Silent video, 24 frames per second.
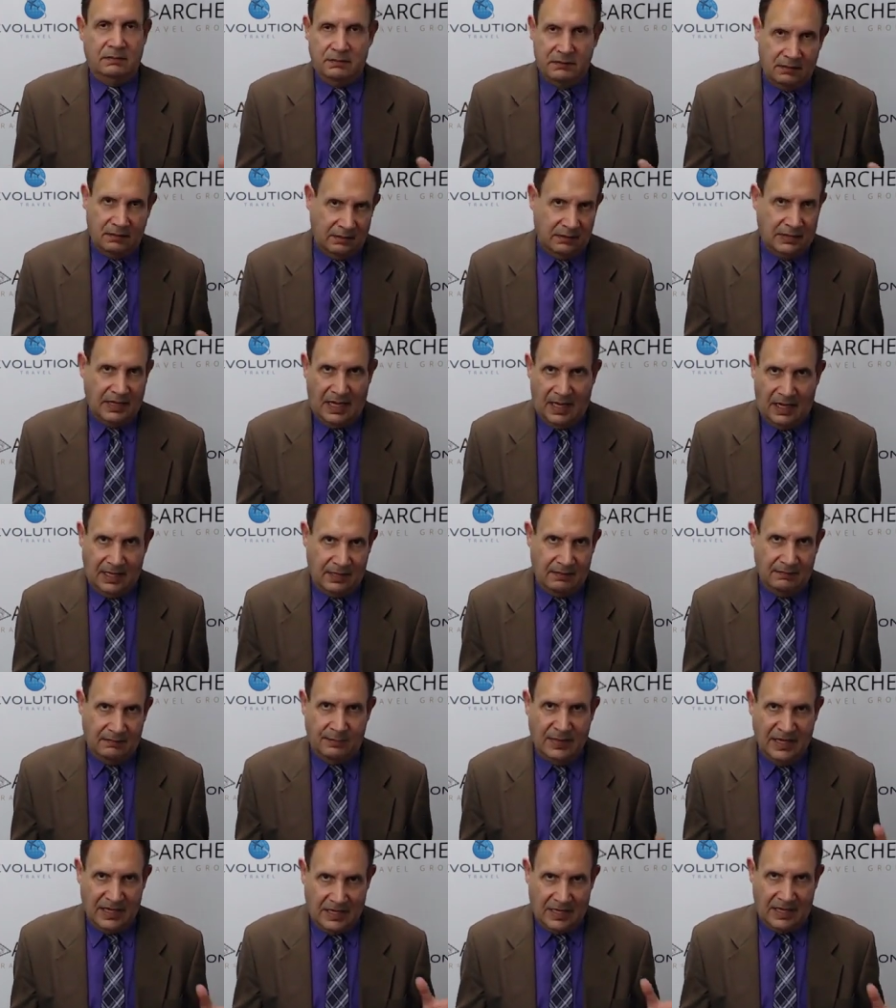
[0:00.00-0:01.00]
Okay?
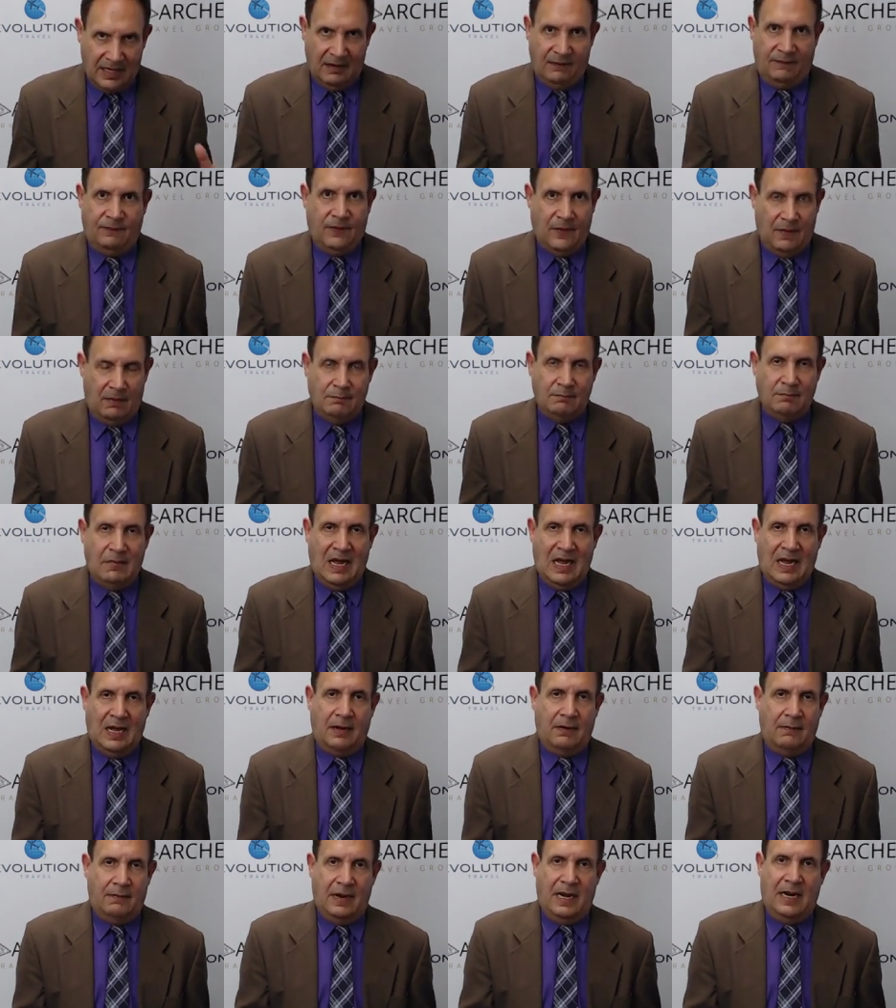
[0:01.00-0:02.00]
Be careful.
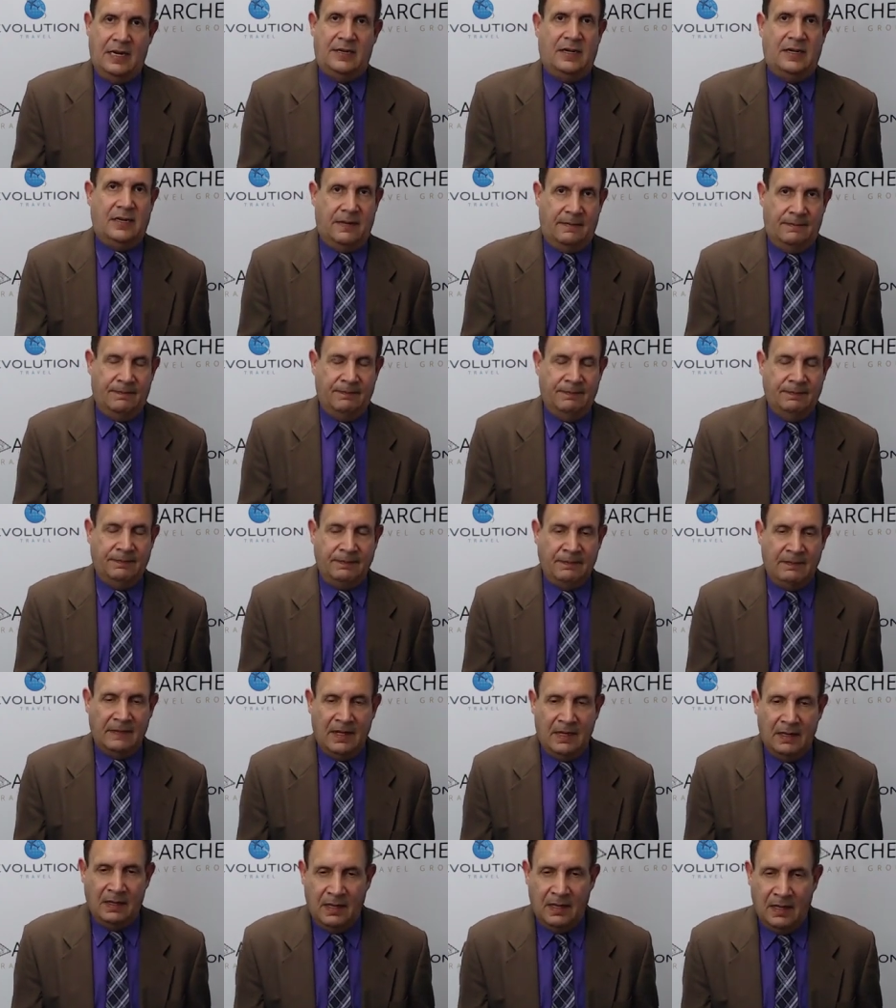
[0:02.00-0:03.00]
Moderation.
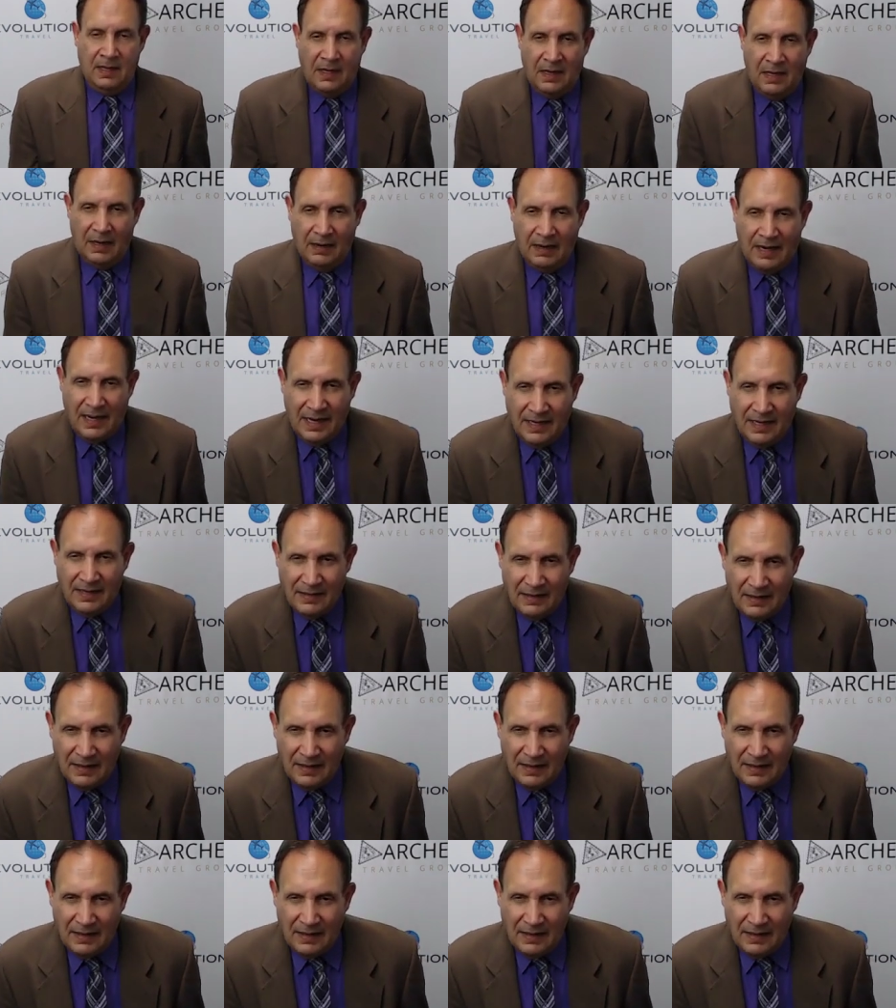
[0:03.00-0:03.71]
All right.